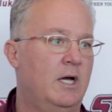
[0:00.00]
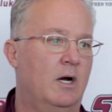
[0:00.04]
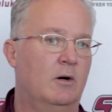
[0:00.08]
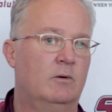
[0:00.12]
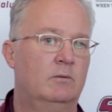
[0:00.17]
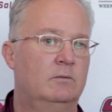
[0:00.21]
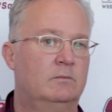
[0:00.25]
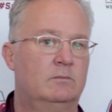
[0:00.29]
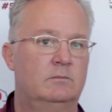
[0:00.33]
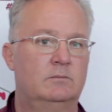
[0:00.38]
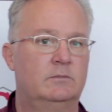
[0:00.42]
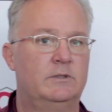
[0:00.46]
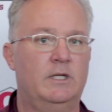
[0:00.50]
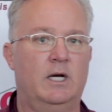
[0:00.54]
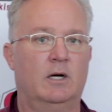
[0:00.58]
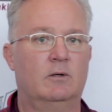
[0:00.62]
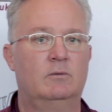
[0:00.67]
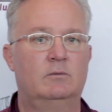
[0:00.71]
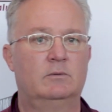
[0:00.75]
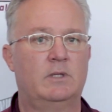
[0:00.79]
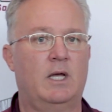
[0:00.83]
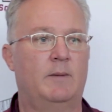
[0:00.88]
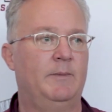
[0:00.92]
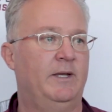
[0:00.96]

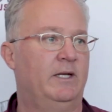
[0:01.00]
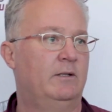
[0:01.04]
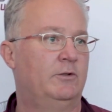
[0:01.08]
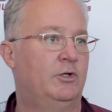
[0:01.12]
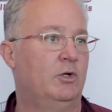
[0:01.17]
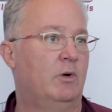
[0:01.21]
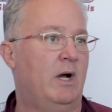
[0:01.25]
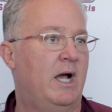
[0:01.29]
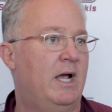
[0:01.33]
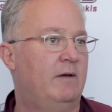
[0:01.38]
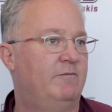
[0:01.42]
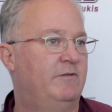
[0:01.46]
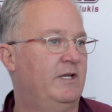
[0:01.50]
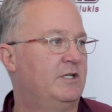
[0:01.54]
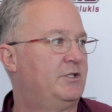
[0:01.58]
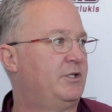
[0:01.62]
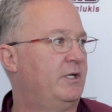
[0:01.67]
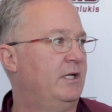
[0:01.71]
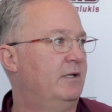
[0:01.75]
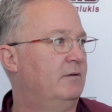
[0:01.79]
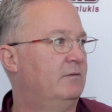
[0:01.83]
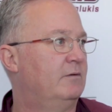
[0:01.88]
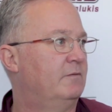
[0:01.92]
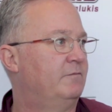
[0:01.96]
No. I mean, do I
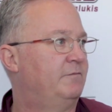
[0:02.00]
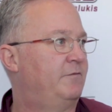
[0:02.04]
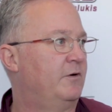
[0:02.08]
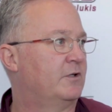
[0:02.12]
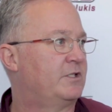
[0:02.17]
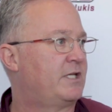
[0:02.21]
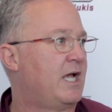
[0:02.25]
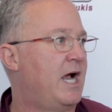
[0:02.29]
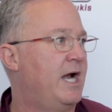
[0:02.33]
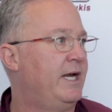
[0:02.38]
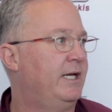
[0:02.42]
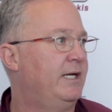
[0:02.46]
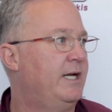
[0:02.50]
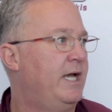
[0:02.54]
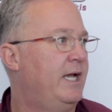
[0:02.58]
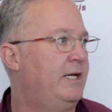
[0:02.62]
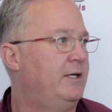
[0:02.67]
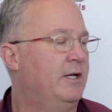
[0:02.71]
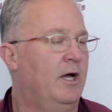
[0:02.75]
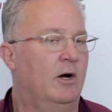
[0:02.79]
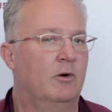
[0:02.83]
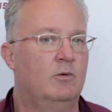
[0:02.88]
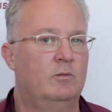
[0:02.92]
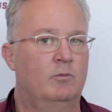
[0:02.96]
envision it for signing
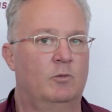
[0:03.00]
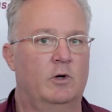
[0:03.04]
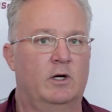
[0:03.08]
day? No.